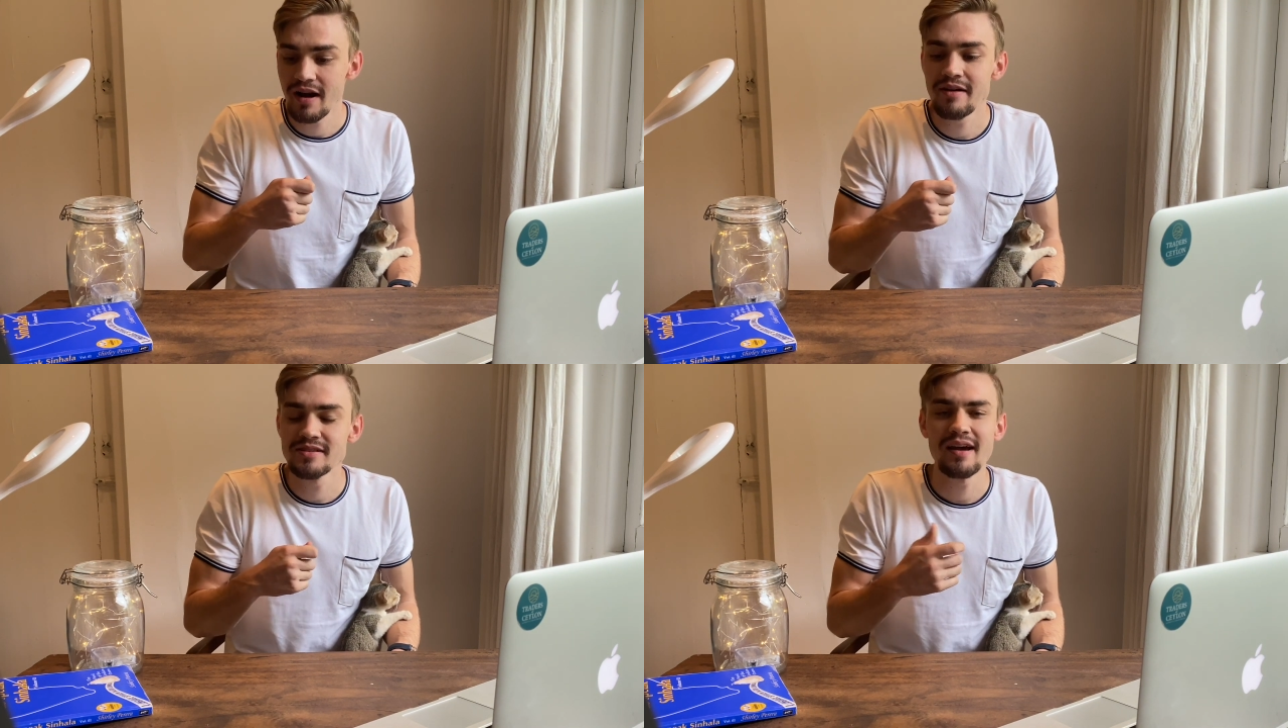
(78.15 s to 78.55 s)

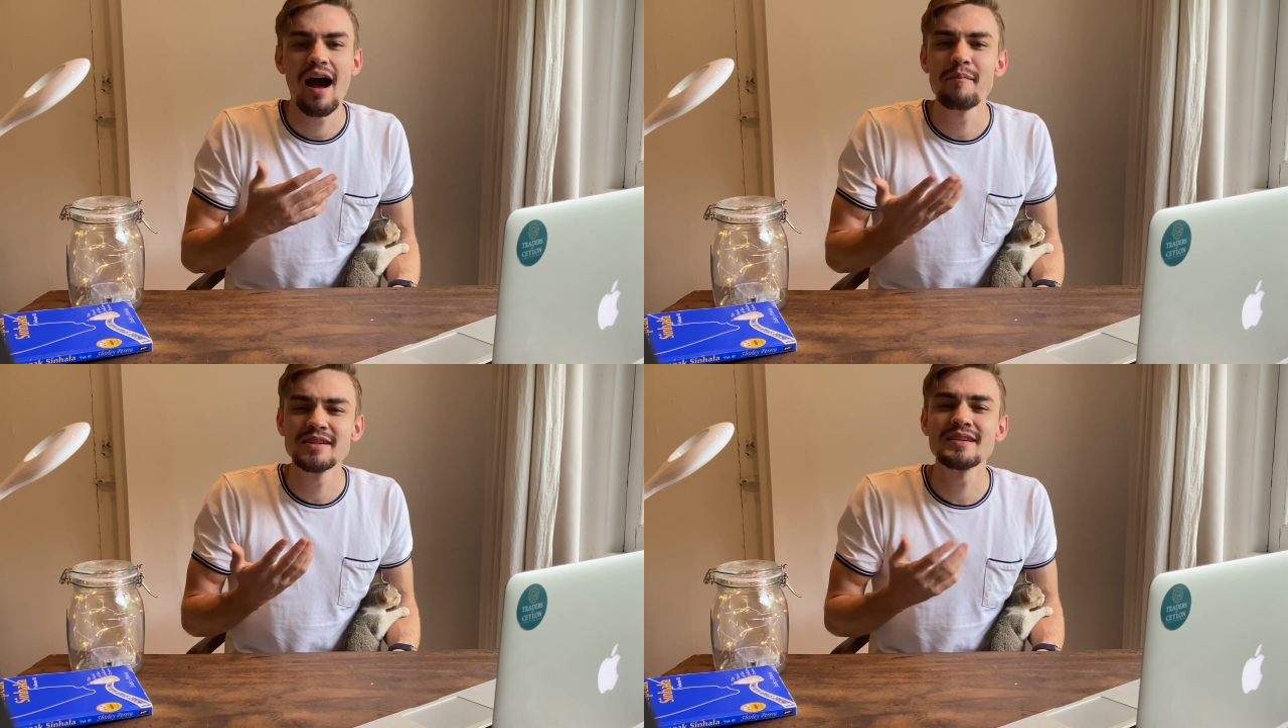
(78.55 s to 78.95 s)
and I was like,
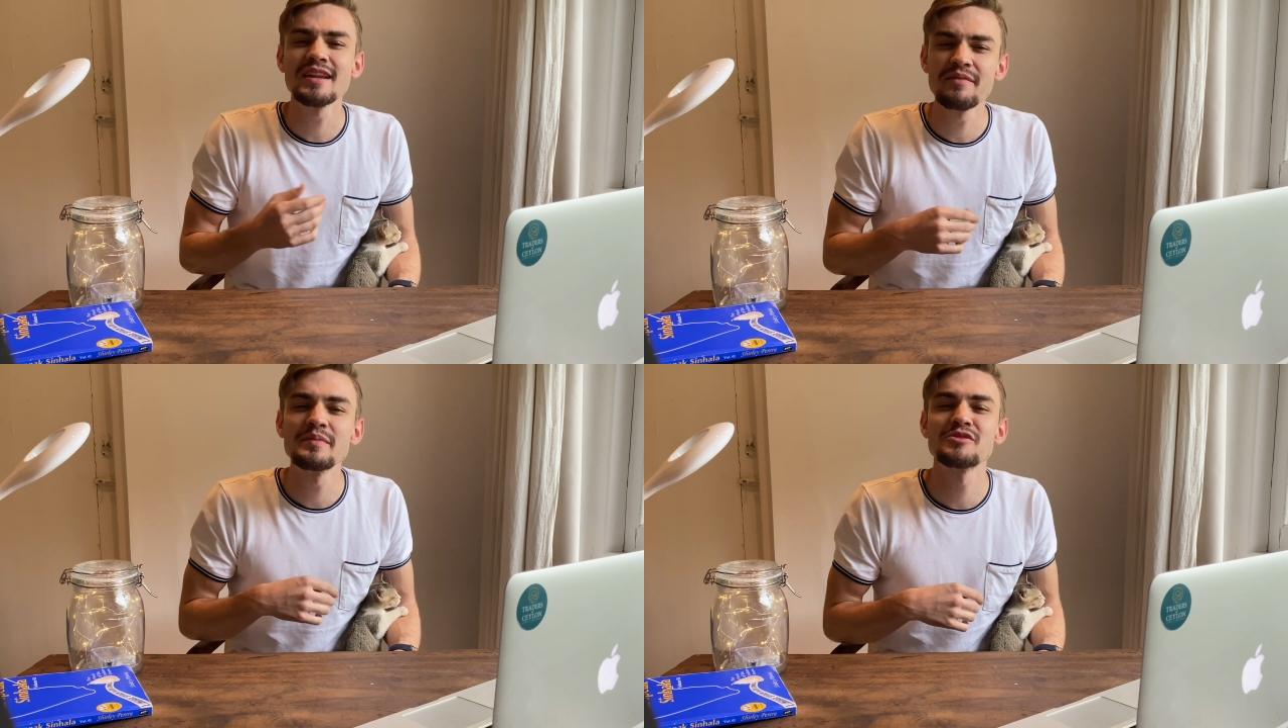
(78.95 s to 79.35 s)
I'm just gonna
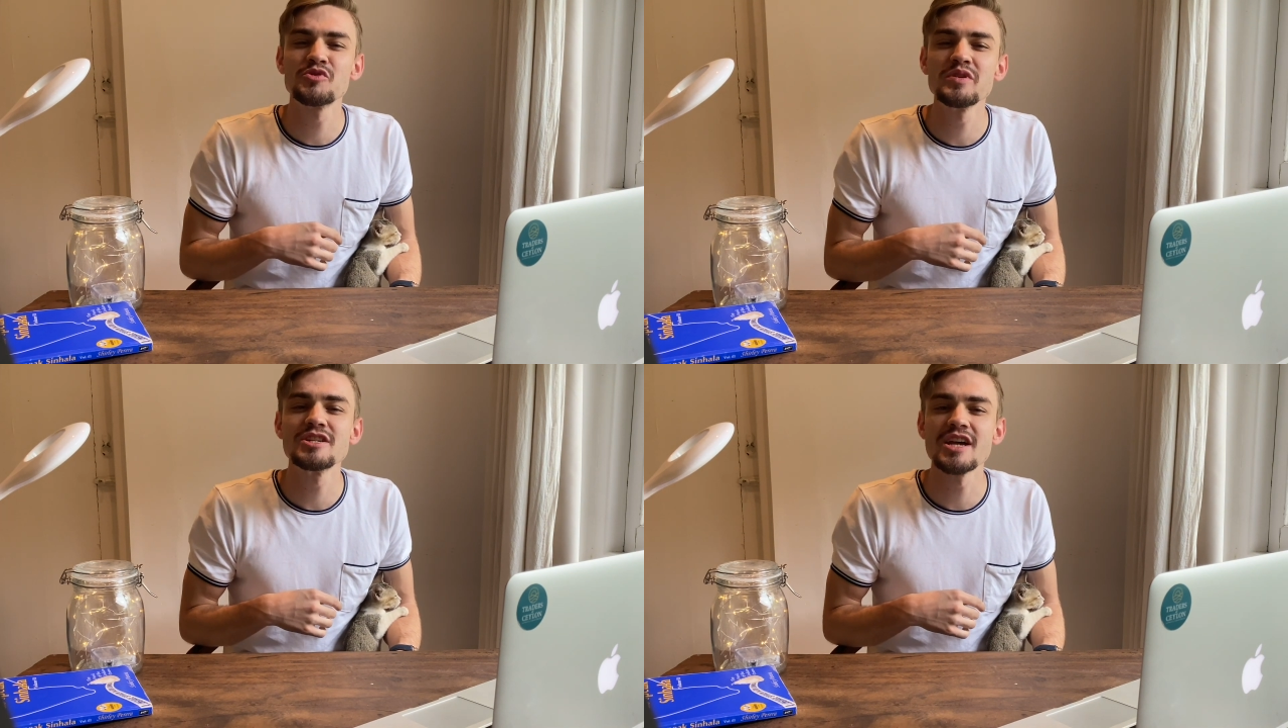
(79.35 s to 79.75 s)
give him a
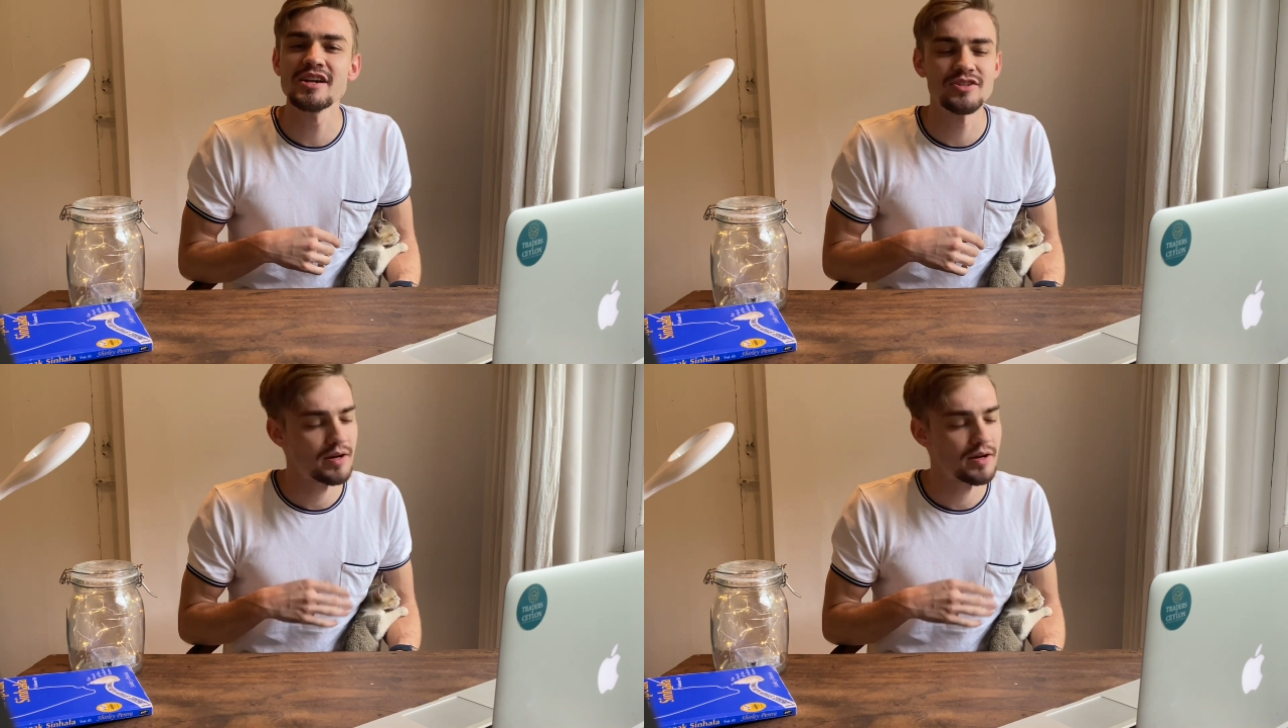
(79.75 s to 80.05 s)
sweet gesture.